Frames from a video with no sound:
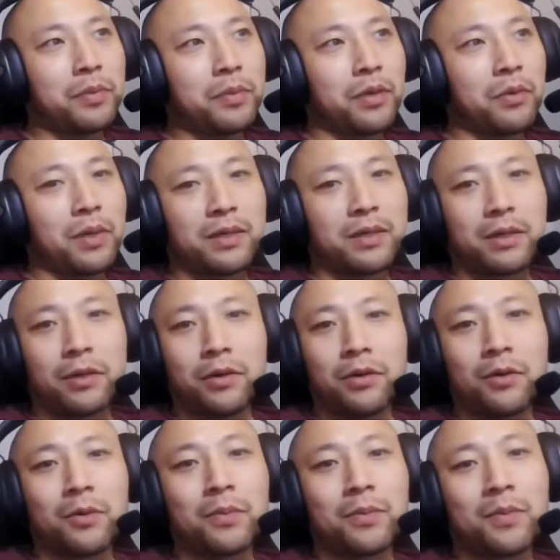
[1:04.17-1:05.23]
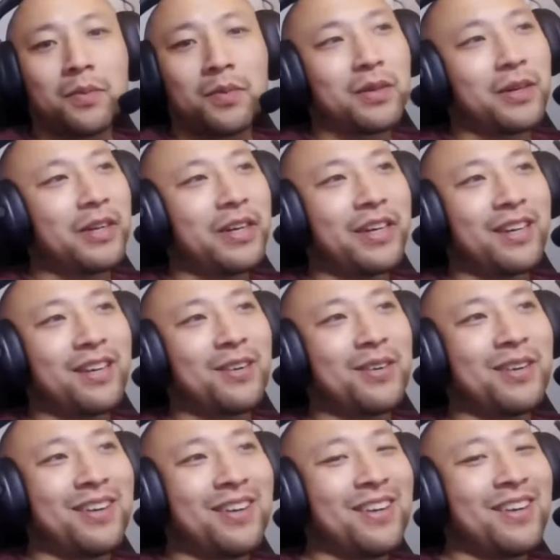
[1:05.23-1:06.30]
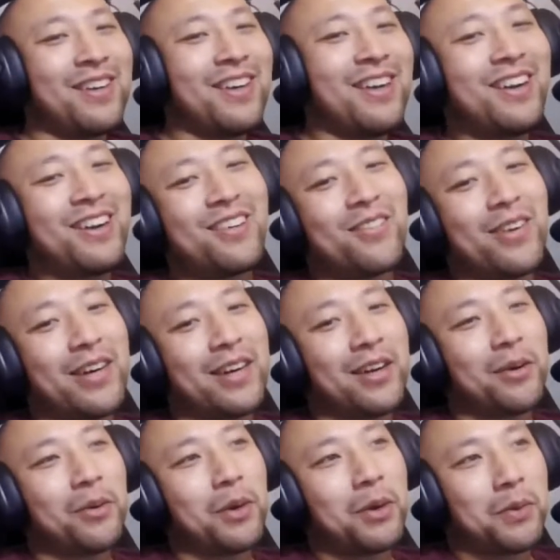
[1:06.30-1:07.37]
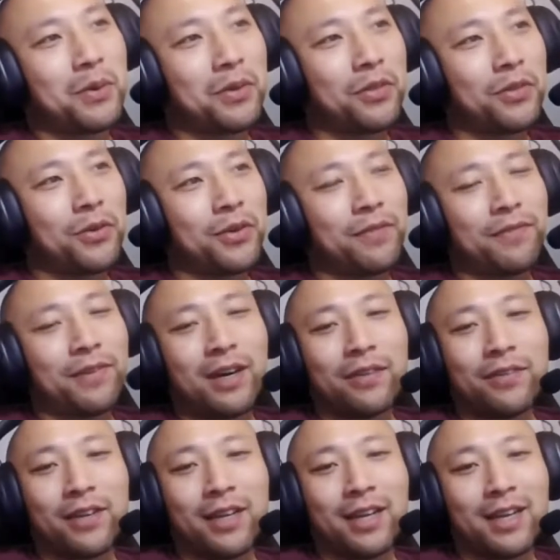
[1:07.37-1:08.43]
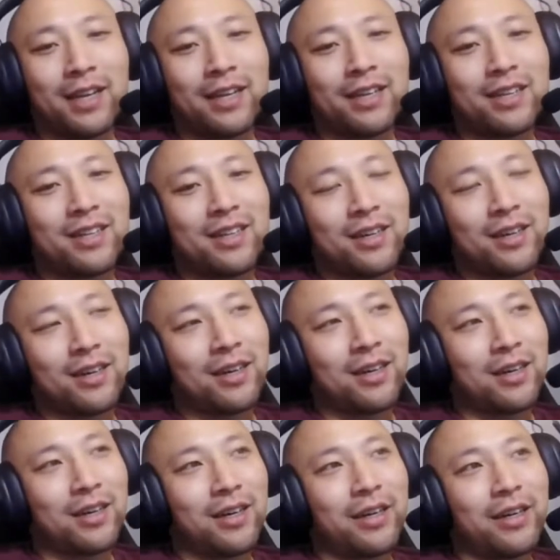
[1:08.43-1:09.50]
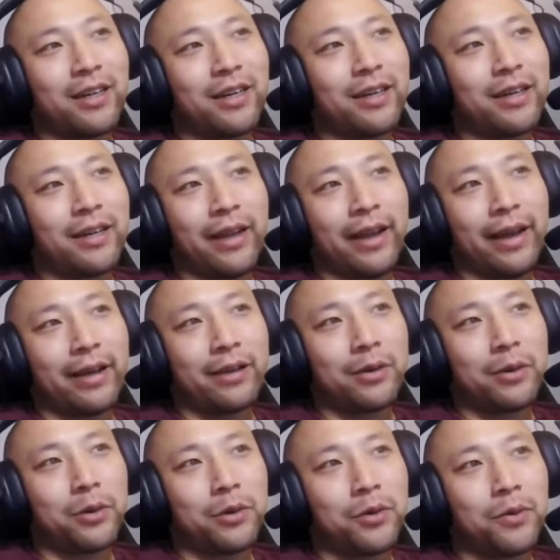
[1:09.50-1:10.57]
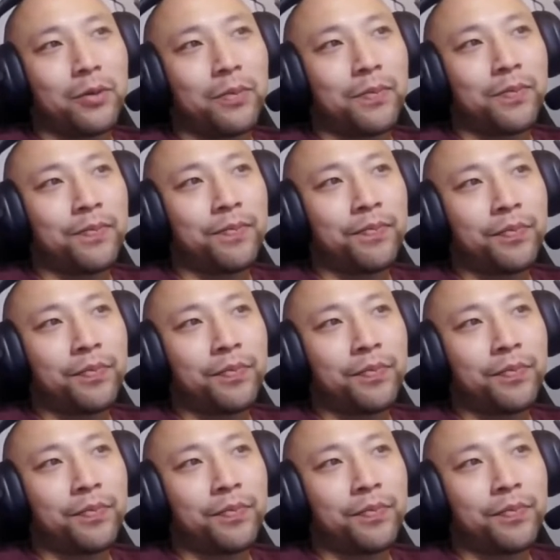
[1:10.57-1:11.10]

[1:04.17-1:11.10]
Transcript: well at home? Like right now, we're 35-8 at home.